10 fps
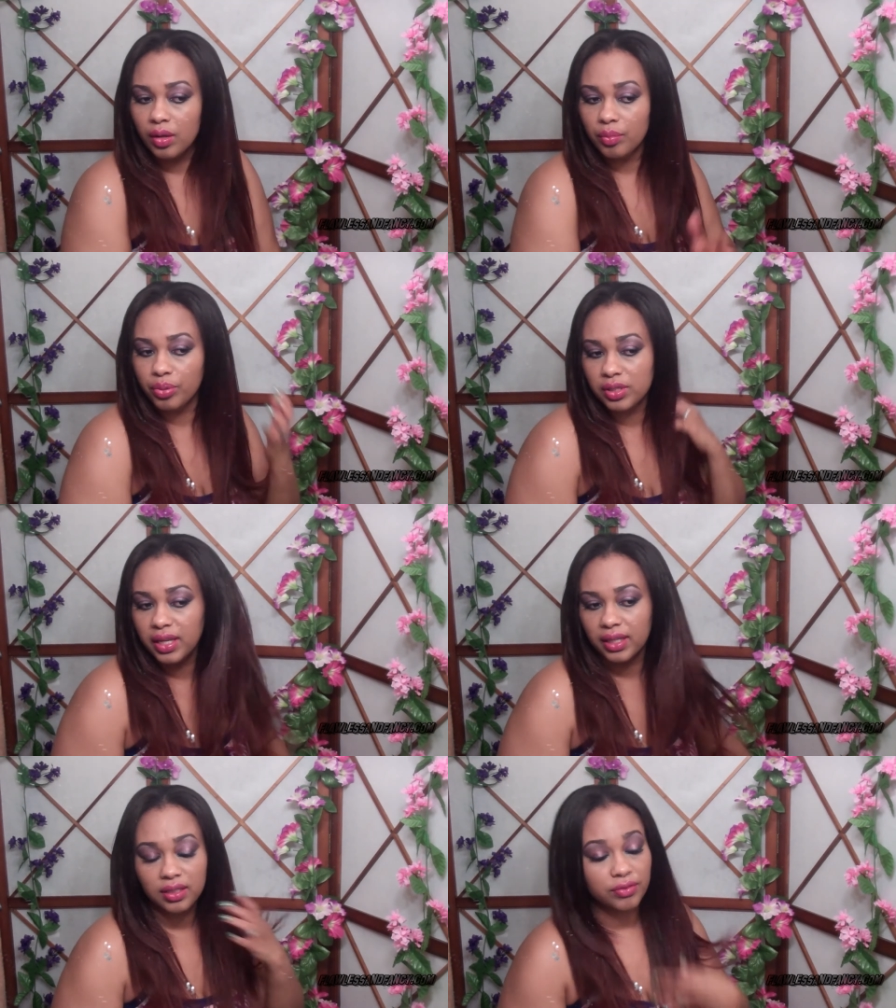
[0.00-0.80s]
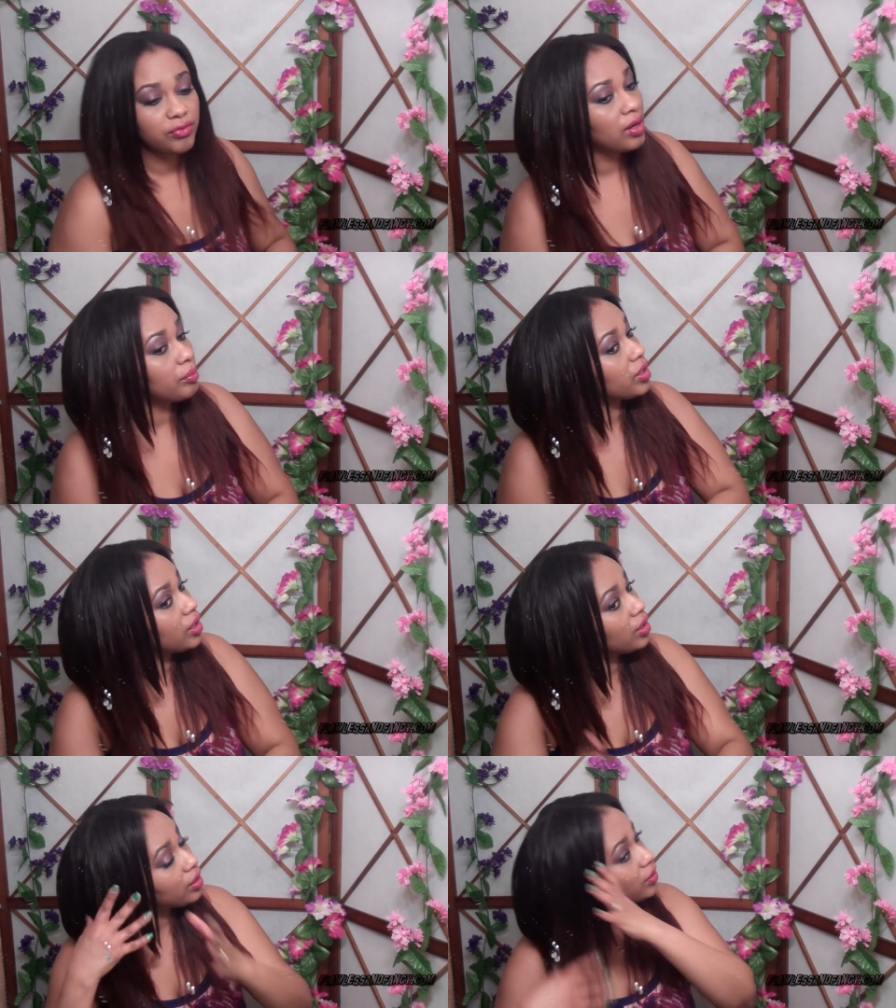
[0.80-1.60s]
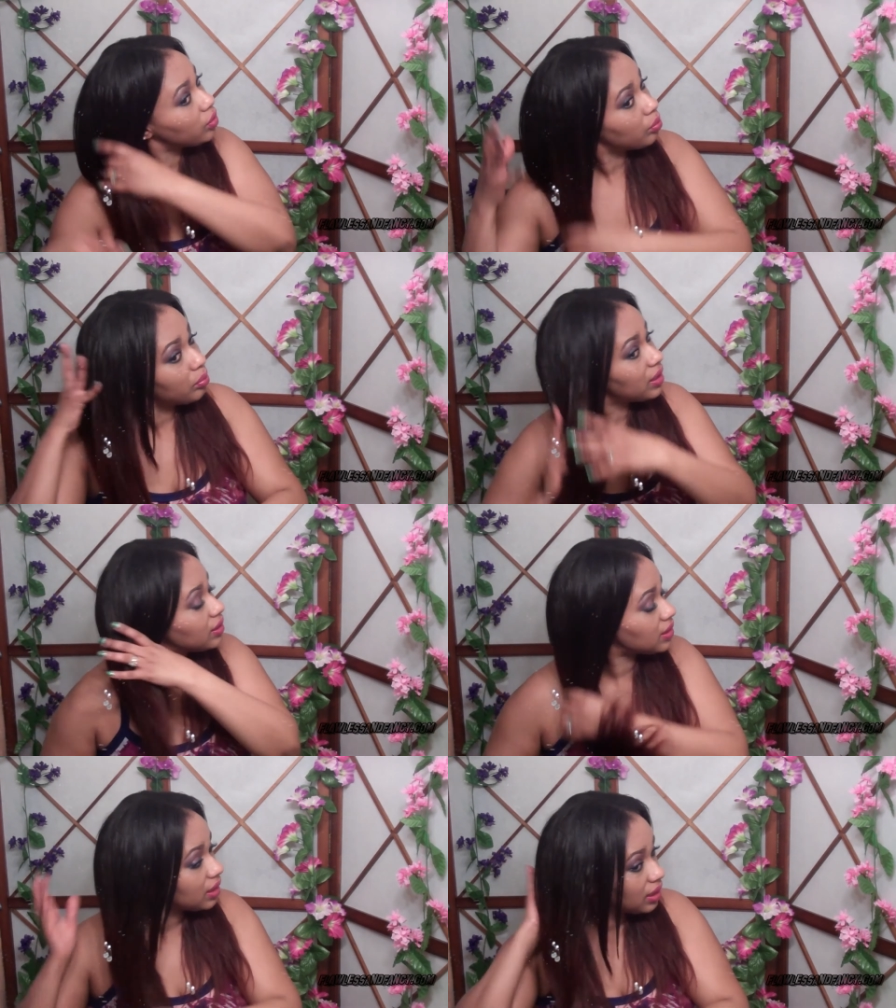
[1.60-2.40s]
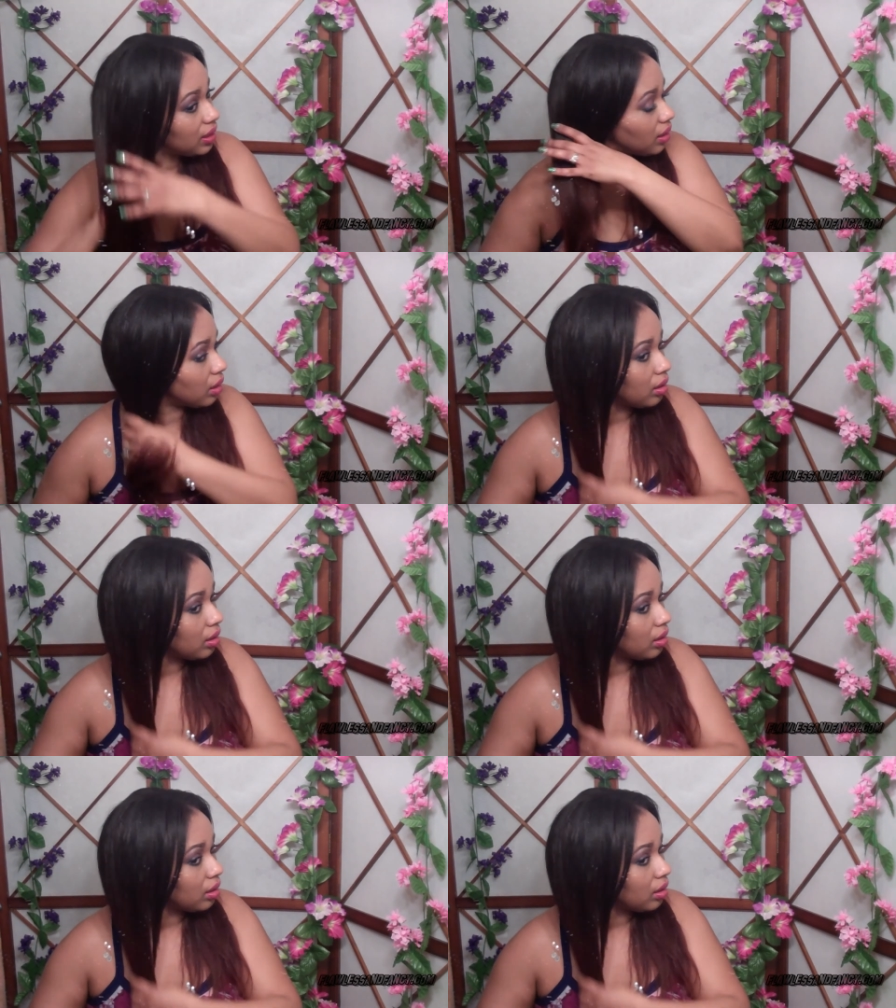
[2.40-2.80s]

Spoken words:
protected from humidity.